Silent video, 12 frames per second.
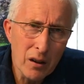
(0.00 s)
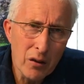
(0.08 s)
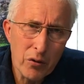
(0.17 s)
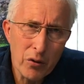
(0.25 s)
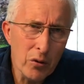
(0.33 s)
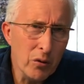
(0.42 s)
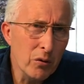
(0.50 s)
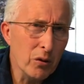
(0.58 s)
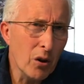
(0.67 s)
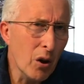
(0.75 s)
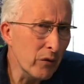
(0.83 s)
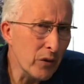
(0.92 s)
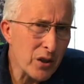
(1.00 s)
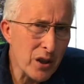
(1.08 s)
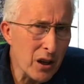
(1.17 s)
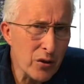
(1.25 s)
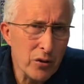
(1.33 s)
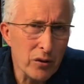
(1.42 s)
through
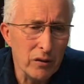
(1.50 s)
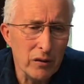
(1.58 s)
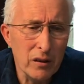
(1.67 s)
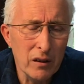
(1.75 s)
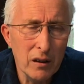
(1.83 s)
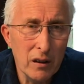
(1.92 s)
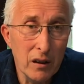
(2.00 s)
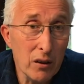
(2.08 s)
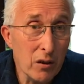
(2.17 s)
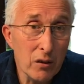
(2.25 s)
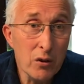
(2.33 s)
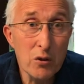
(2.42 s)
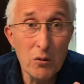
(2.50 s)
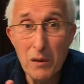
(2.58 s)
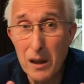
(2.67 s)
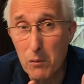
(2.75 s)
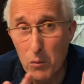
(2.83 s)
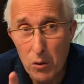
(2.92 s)
conversation. And aren't there so
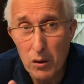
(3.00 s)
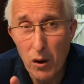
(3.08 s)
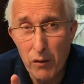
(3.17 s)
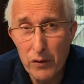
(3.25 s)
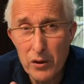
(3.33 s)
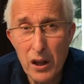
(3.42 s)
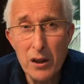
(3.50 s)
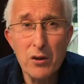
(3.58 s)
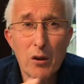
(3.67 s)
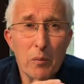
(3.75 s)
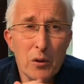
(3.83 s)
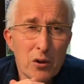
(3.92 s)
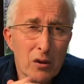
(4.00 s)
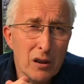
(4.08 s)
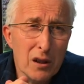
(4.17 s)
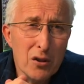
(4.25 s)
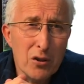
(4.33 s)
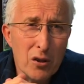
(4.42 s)
many more conversation
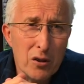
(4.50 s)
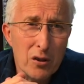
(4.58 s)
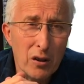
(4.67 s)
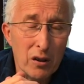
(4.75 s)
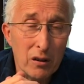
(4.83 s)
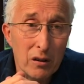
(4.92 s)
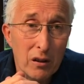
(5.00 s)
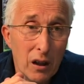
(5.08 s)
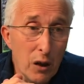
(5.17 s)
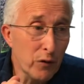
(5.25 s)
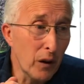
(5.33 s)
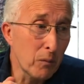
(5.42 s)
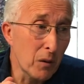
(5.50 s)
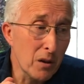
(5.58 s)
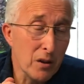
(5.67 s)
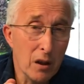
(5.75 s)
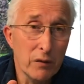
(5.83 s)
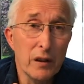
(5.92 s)
opportunities just now? I find
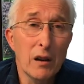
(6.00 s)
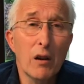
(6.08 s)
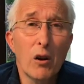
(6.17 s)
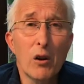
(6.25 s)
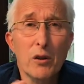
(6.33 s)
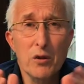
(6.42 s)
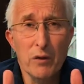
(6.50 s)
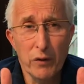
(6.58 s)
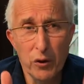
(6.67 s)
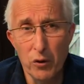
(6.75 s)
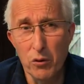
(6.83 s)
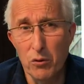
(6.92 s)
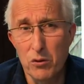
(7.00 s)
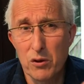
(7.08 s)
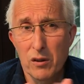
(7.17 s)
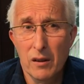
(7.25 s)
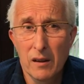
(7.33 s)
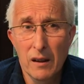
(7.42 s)
myself in lots of queues.
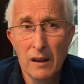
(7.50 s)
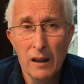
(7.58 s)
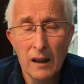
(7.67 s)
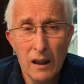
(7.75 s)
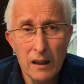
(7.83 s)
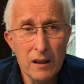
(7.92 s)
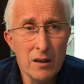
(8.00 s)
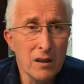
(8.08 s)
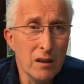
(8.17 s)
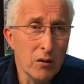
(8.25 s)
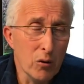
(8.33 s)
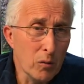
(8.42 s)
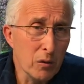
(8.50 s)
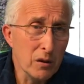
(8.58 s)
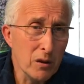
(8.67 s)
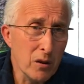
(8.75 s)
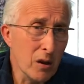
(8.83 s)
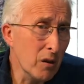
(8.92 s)
And isn't it normal to
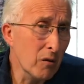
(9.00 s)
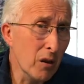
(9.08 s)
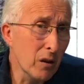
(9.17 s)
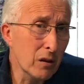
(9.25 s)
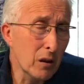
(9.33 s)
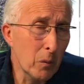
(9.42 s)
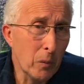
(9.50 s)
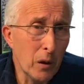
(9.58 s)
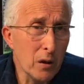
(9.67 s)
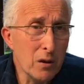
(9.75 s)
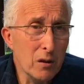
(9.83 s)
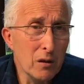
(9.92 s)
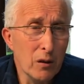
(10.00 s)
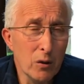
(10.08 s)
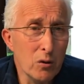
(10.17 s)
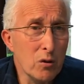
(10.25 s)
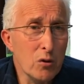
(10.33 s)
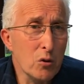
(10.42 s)
turn around to the person
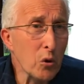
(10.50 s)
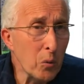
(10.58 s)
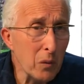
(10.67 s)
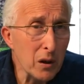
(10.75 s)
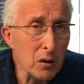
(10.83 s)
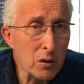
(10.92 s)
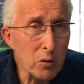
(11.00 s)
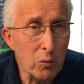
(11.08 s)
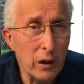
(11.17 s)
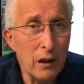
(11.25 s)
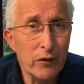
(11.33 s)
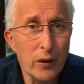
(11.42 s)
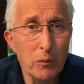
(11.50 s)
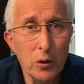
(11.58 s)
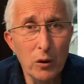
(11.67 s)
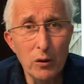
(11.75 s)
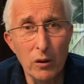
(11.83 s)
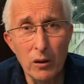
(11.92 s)
who's two metres away from
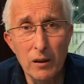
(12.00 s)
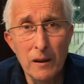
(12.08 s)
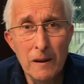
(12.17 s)
you or